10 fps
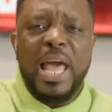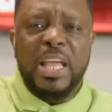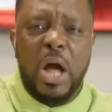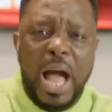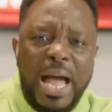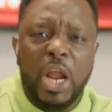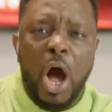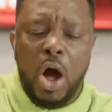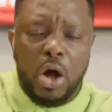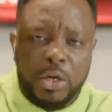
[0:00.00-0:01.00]
your hand
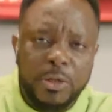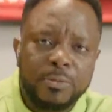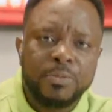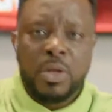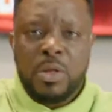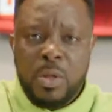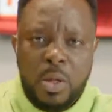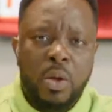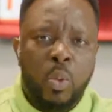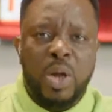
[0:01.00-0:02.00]
on,
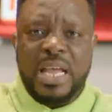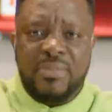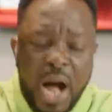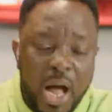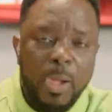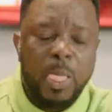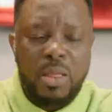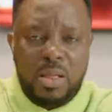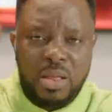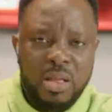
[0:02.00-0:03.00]
whatever,
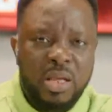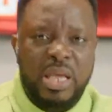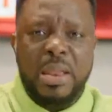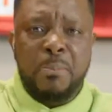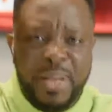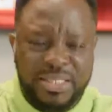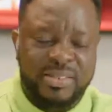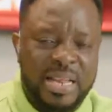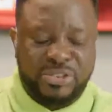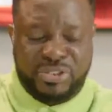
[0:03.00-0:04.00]
in
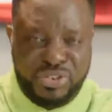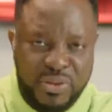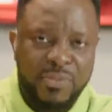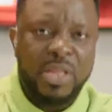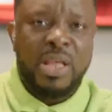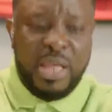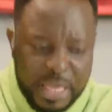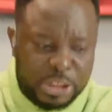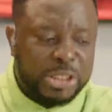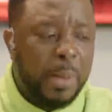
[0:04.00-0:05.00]
business,
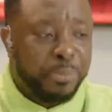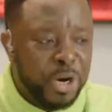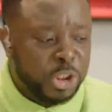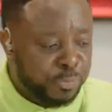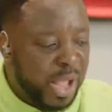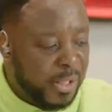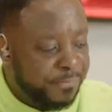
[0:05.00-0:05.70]
it shall prosper.